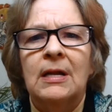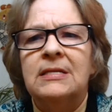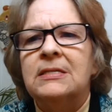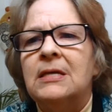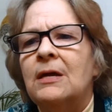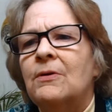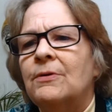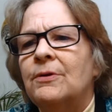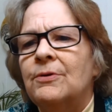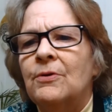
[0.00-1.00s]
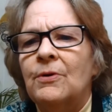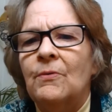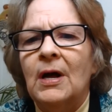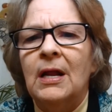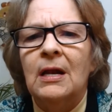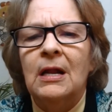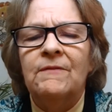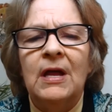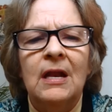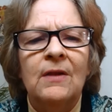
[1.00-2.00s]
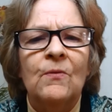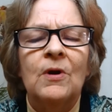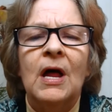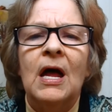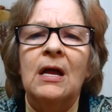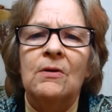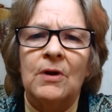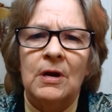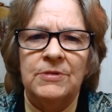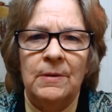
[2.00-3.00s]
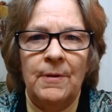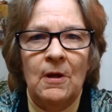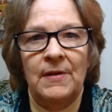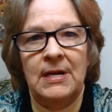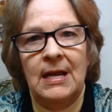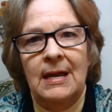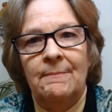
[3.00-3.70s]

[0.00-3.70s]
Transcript: let's say you're doing the right hand and left hand and the word anger comes up all the time.